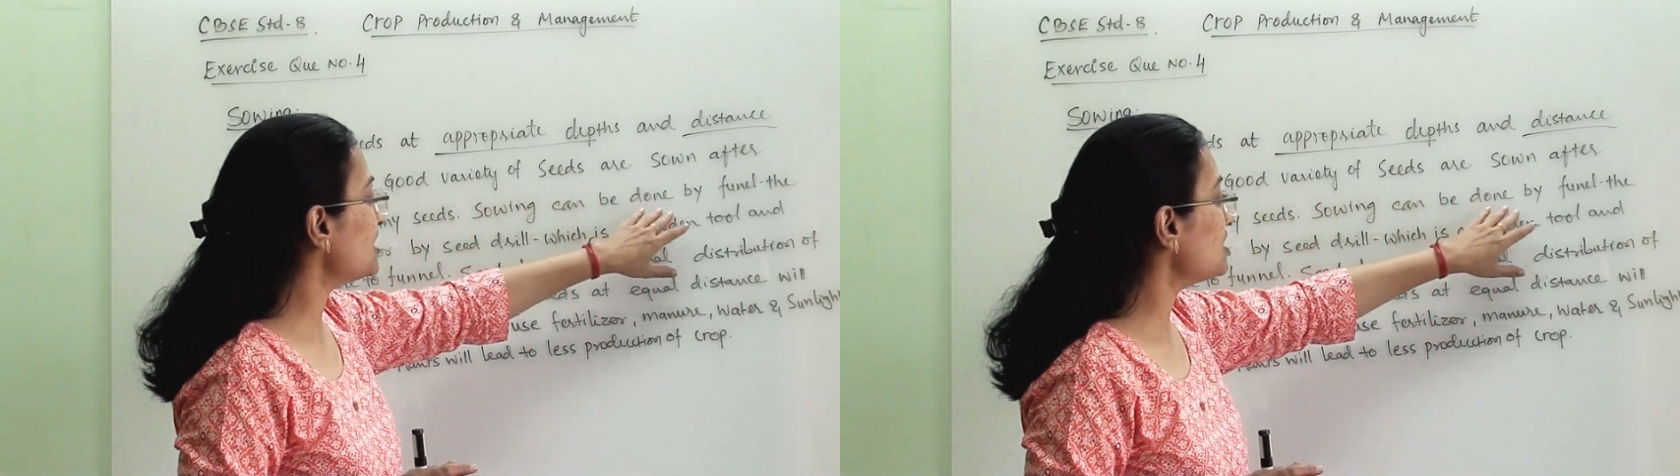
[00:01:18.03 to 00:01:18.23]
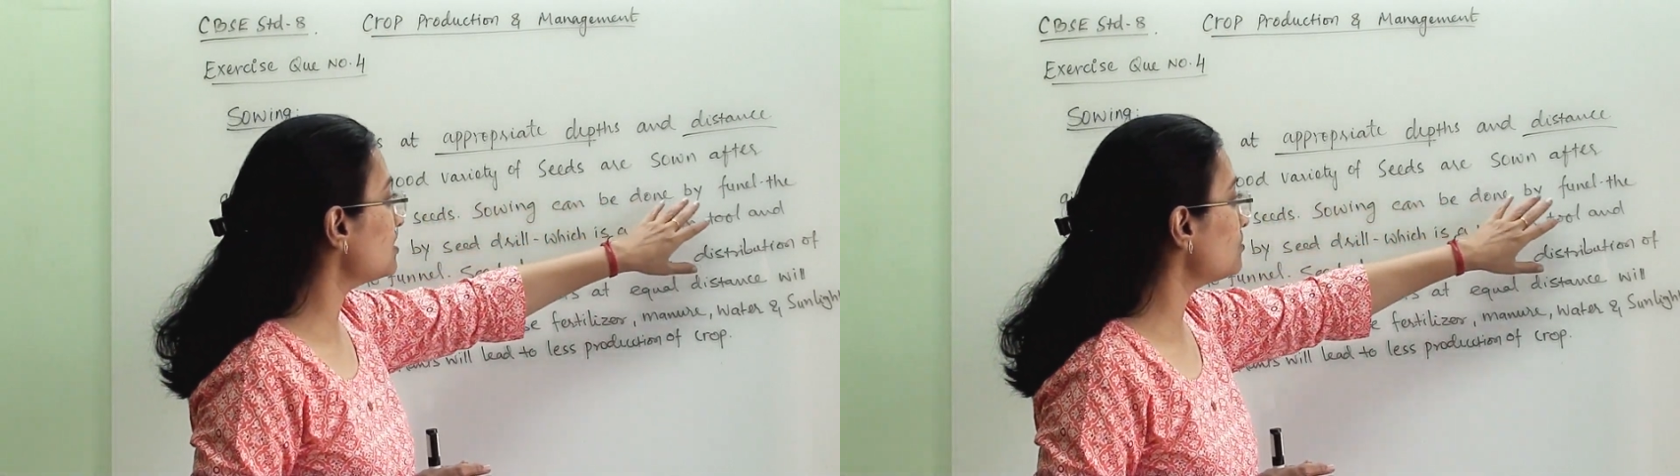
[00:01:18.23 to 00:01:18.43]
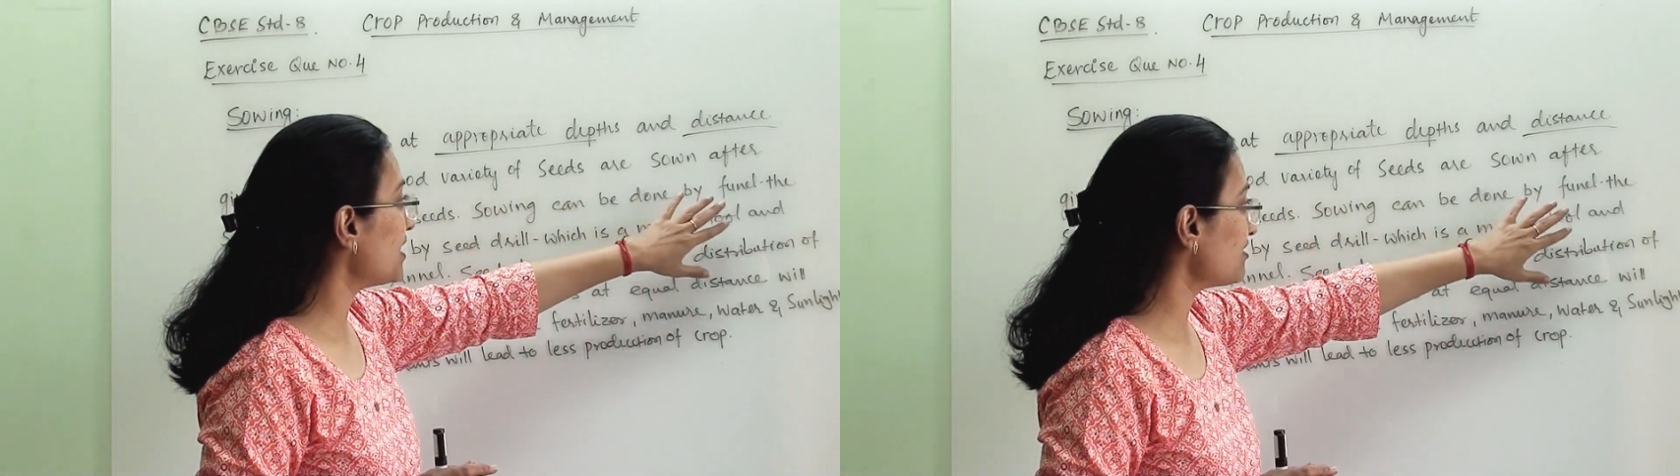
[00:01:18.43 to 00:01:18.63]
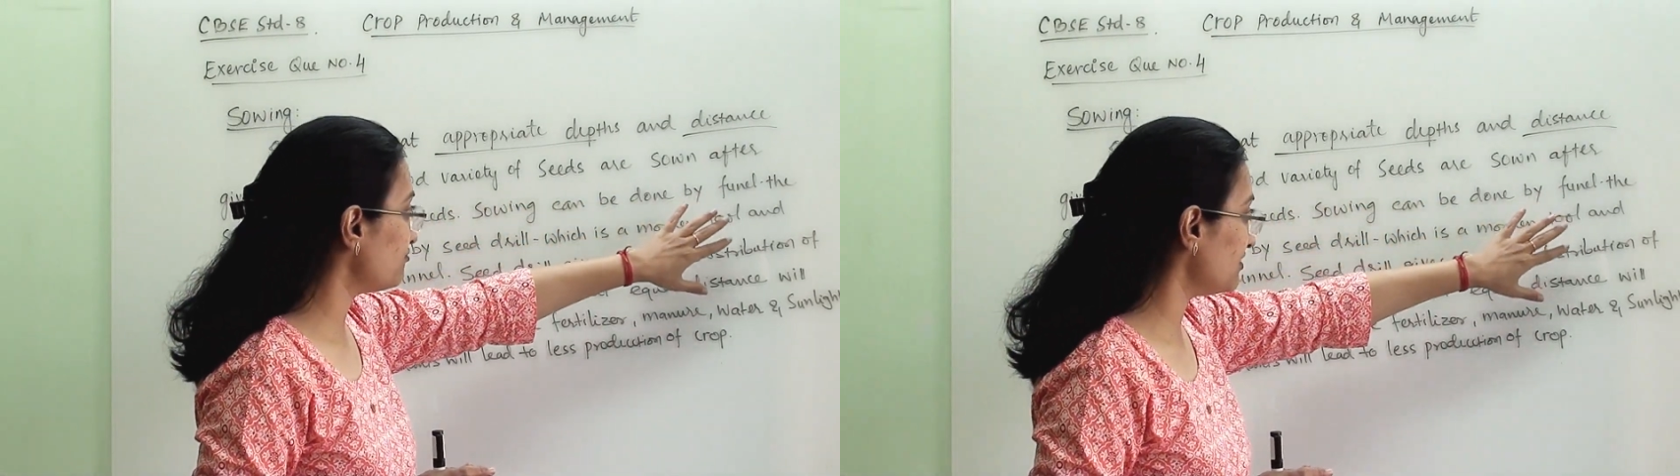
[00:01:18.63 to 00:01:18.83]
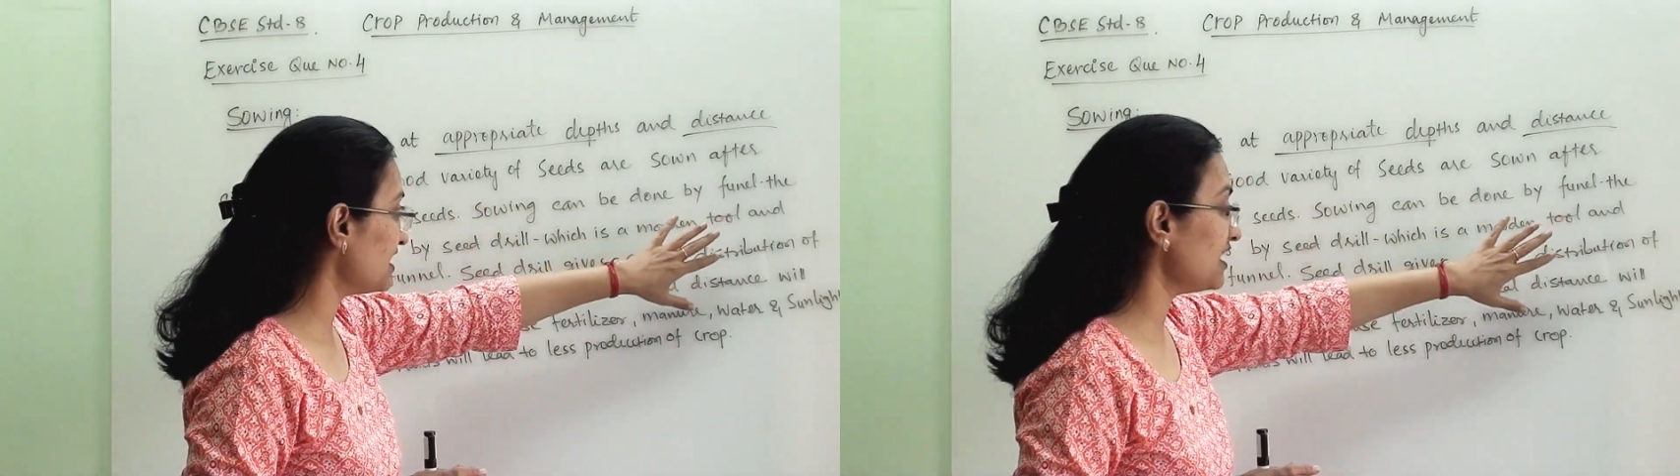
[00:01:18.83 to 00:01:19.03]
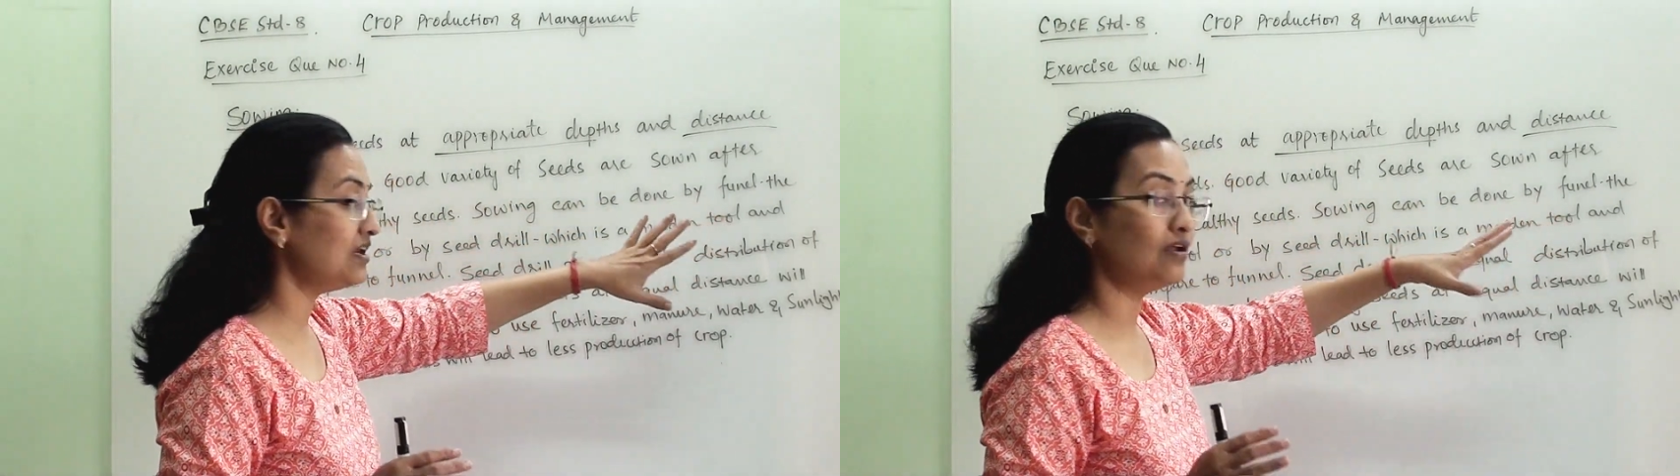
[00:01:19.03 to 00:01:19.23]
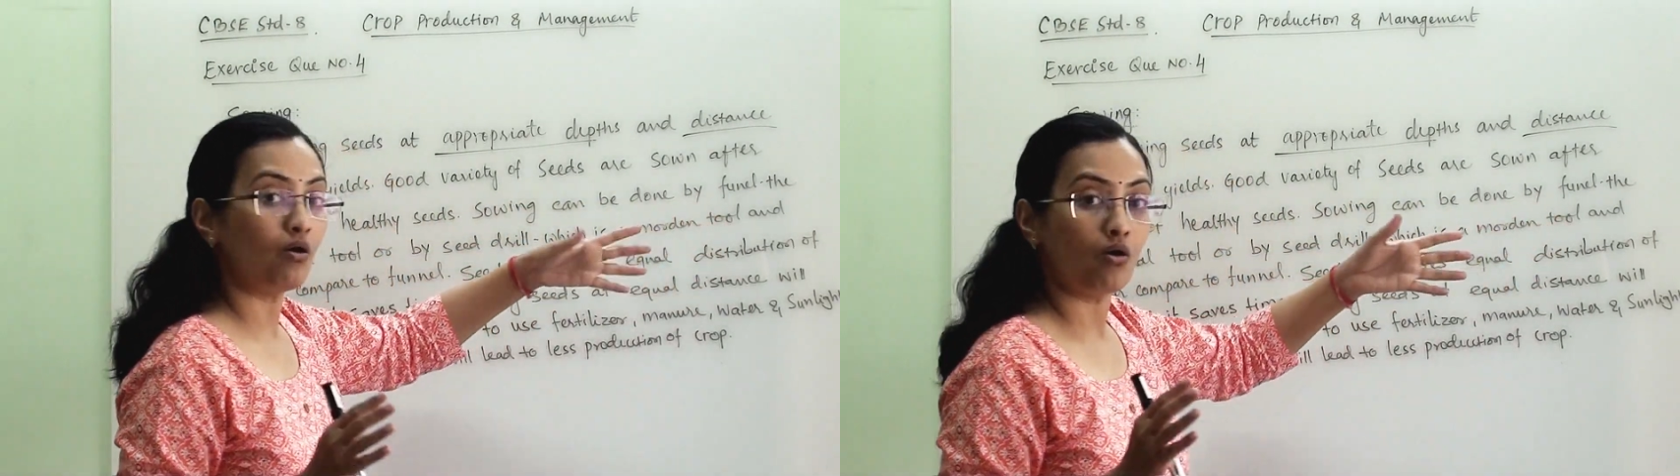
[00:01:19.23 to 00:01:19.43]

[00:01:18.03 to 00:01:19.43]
done by funnel